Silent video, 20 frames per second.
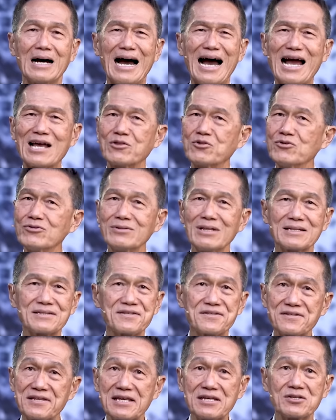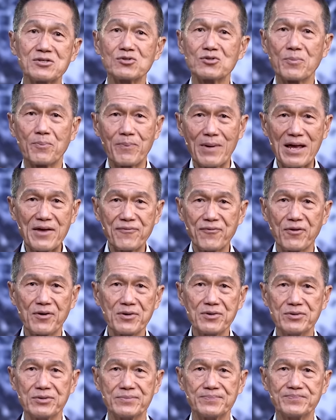"I do not cease to pray for
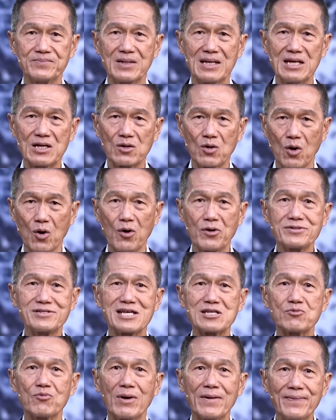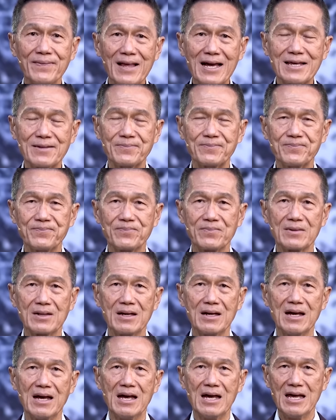you," in Colossians one nine,
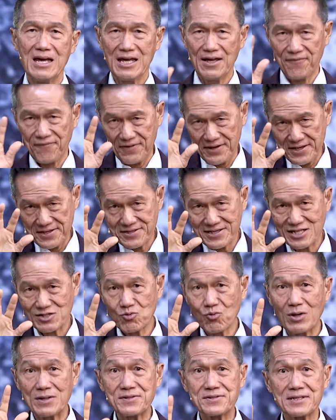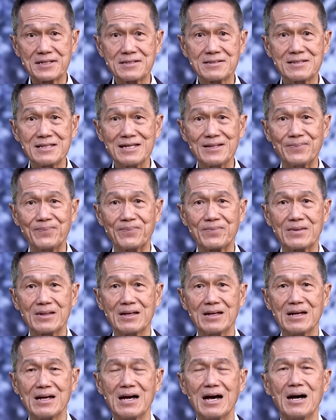Ephesians one sixteen.
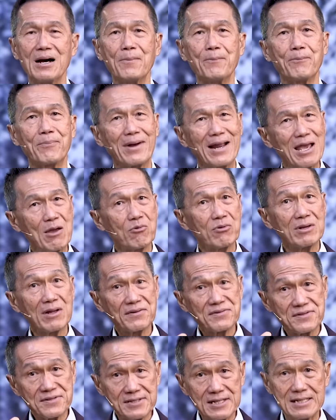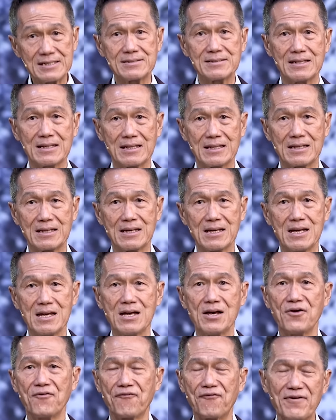Pray without ceasing.
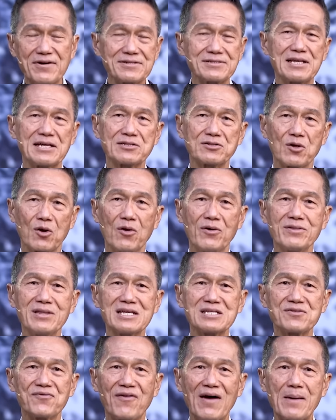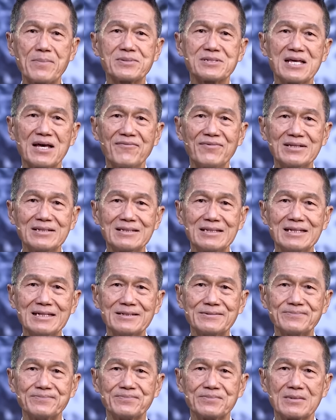First Thessalonians five
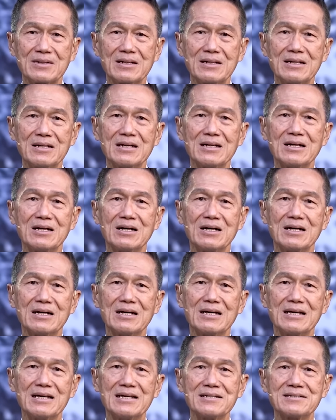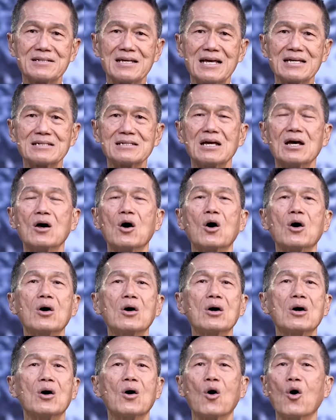seventeen. He says,
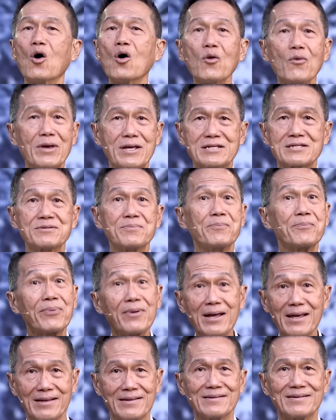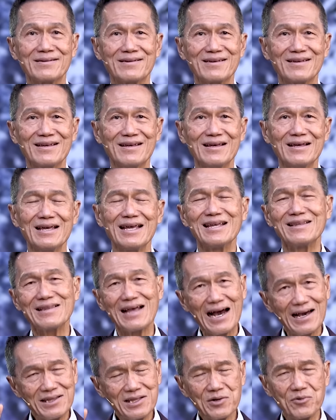always pray. In
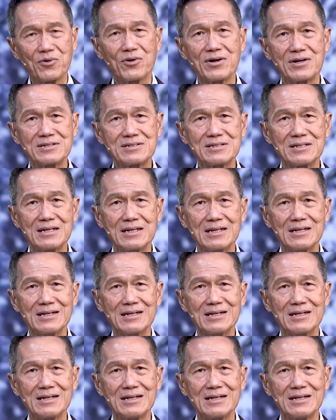other words,